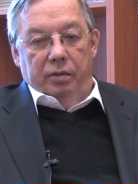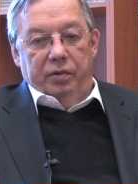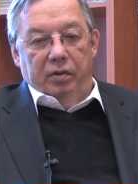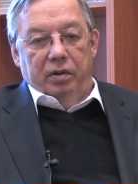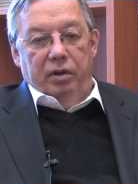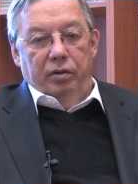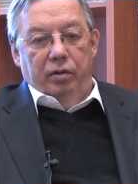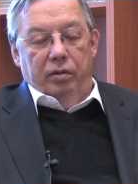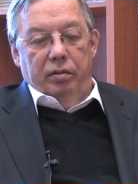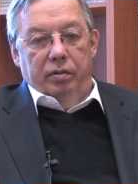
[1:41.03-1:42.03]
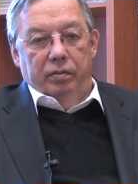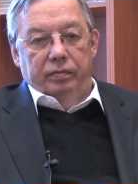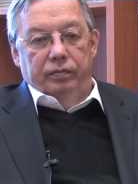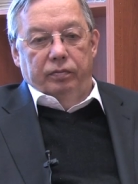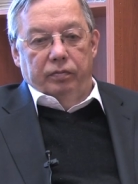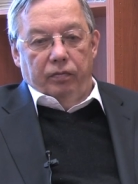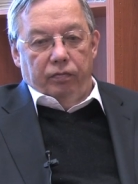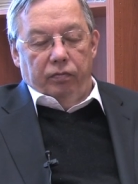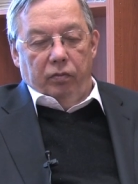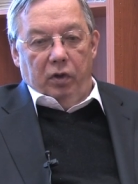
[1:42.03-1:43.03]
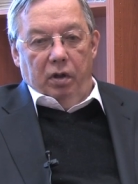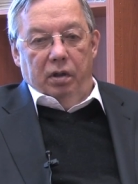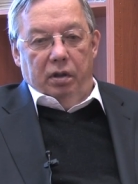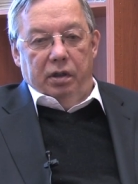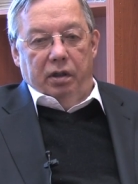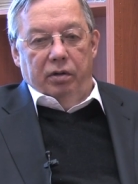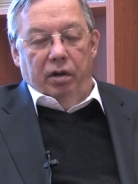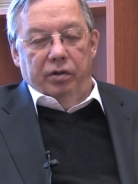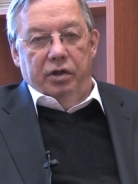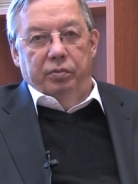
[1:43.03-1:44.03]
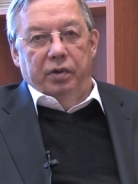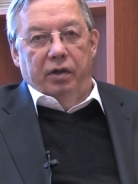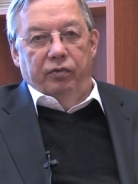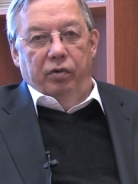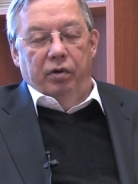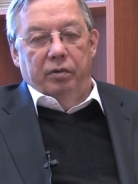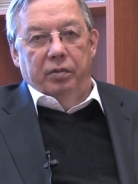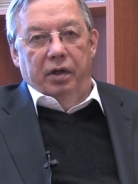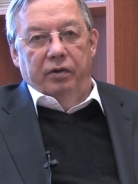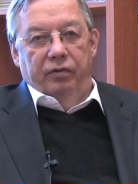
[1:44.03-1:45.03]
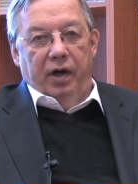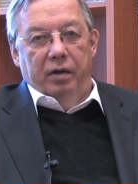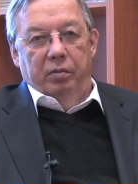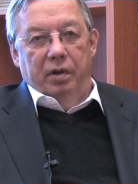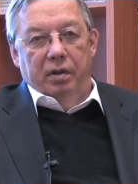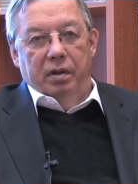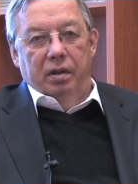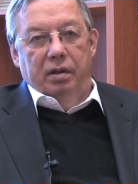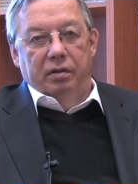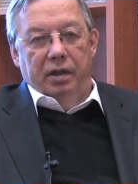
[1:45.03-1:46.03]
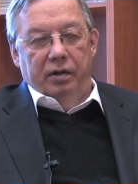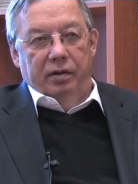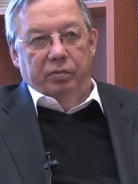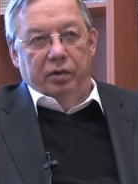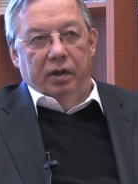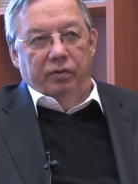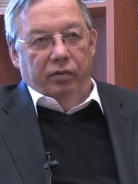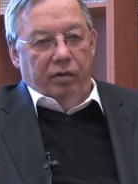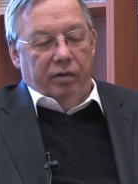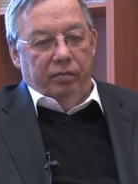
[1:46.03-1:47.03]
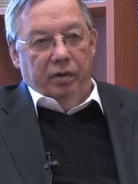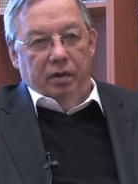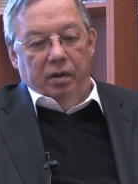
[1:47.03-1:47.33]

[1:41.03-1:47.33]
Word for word: absolutely new technology platform, it's fiber laser platform.